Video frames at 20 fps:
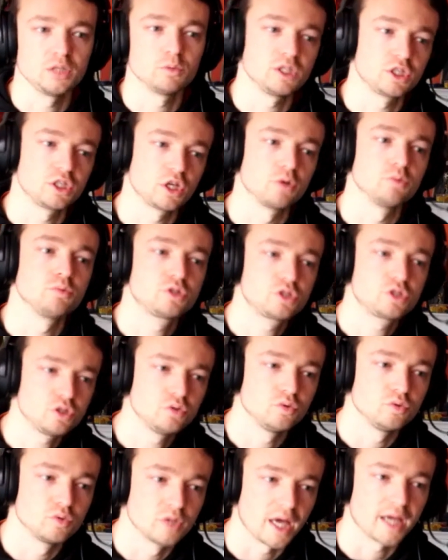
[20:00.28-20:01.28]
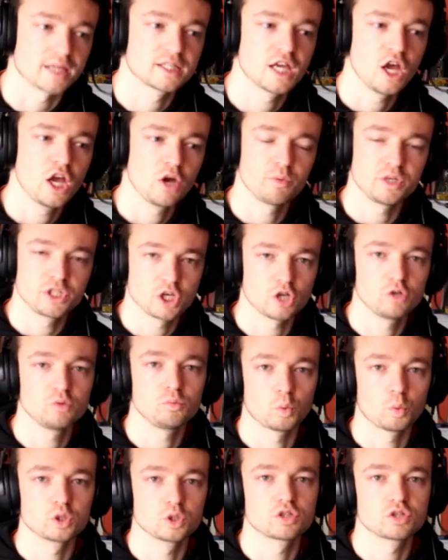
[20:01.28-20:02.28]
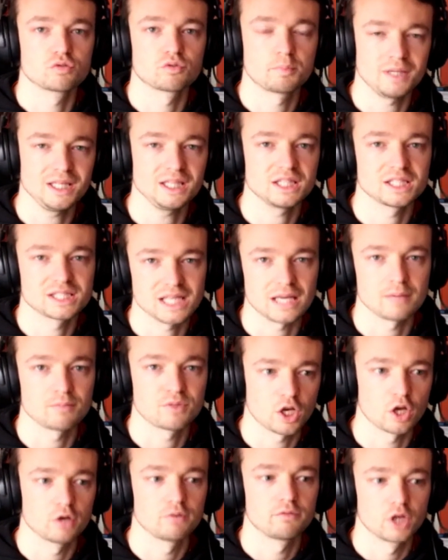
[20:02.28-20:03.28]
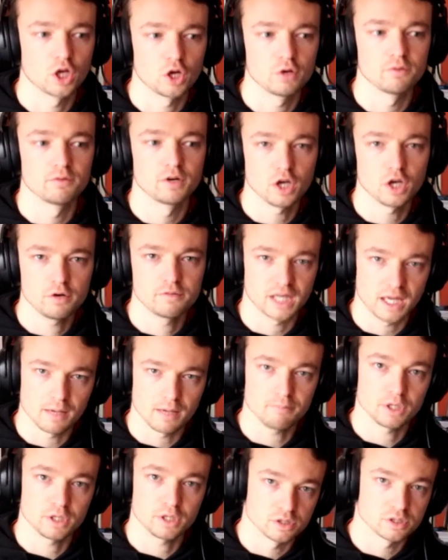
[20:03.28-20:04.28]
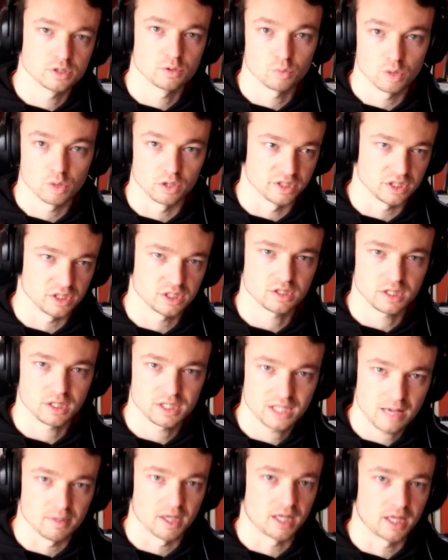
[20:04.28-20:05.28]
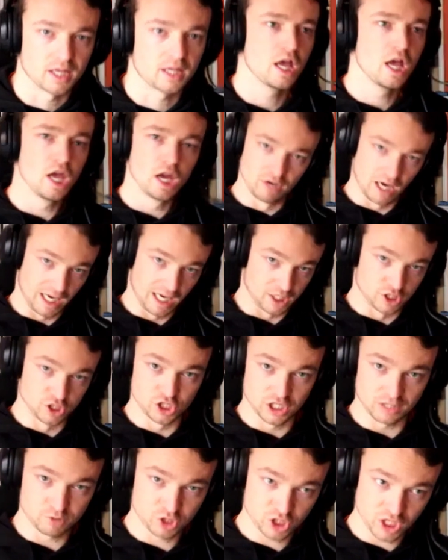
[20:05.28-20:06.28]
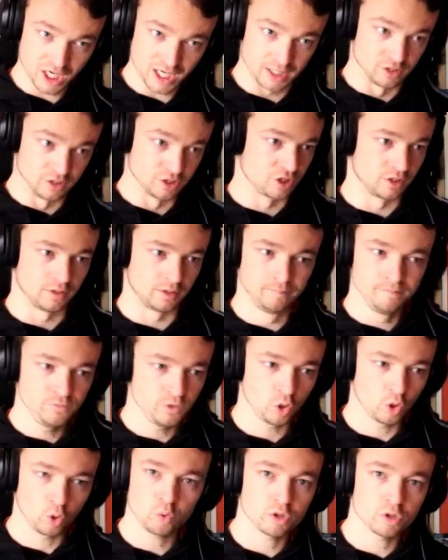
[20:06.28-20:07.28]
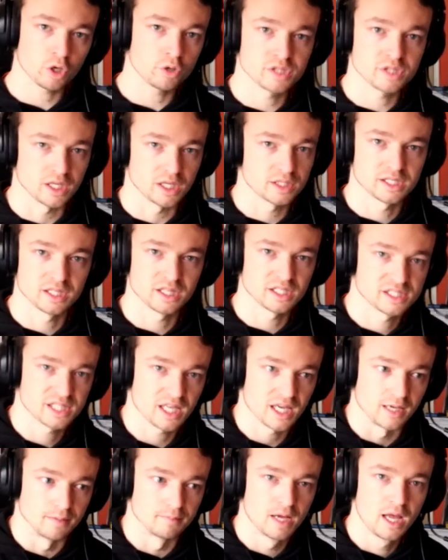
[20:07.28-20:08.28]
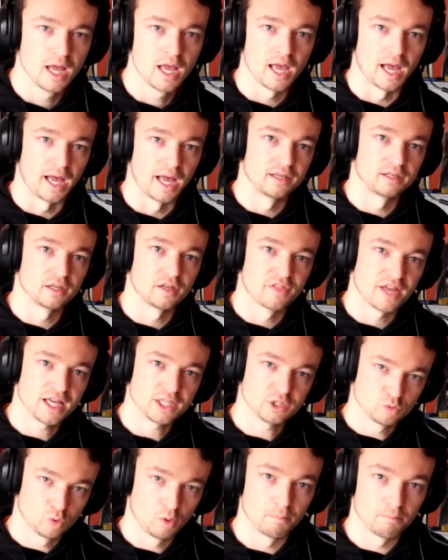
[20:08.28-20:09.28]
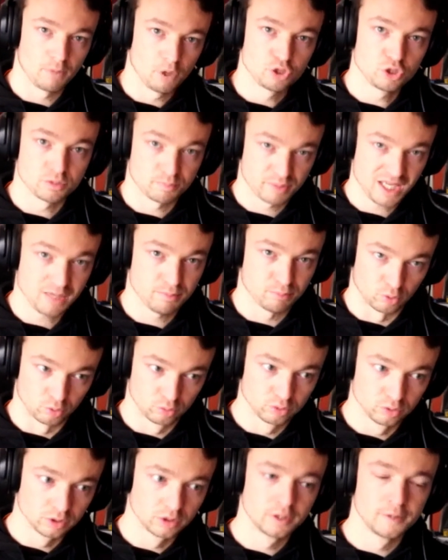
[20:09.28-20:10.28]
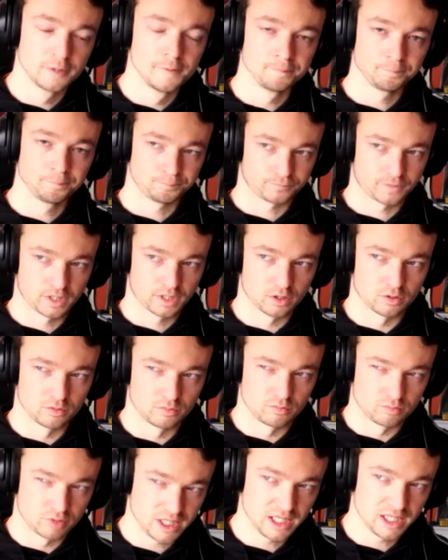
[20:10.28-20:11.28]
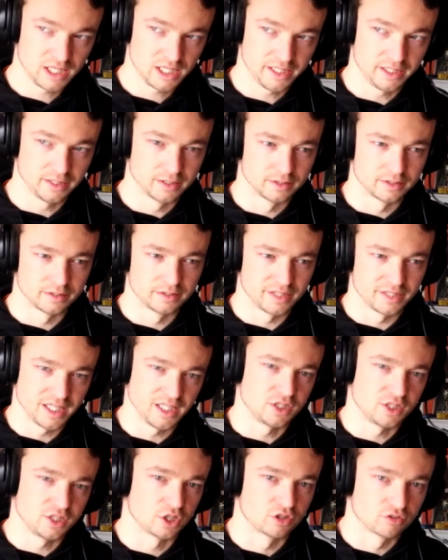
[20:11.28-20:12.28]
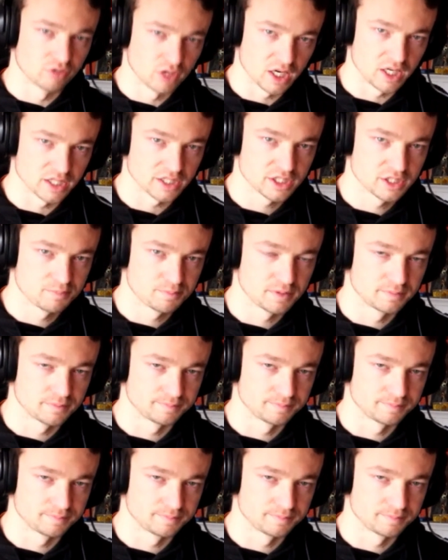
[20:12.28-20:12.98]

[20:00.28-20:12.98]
We don't do that. We don't want to repeat the same thing over and over and over again because the world is dynamic. Relationships change. All those things are the same. And that's what most people really need to grasp.